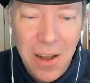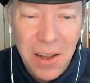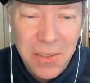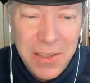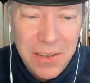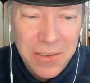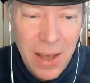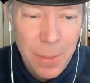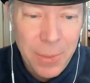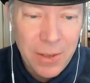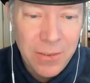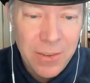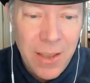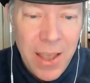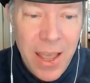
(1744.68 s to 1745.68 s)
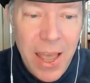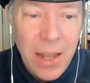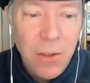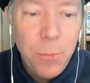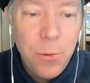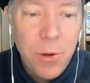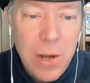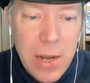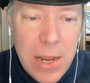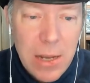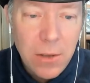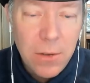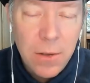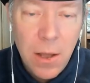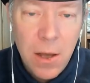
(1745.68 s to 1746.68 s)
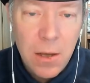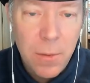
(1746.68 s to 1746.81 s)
these topics, and it's pretty neat to talk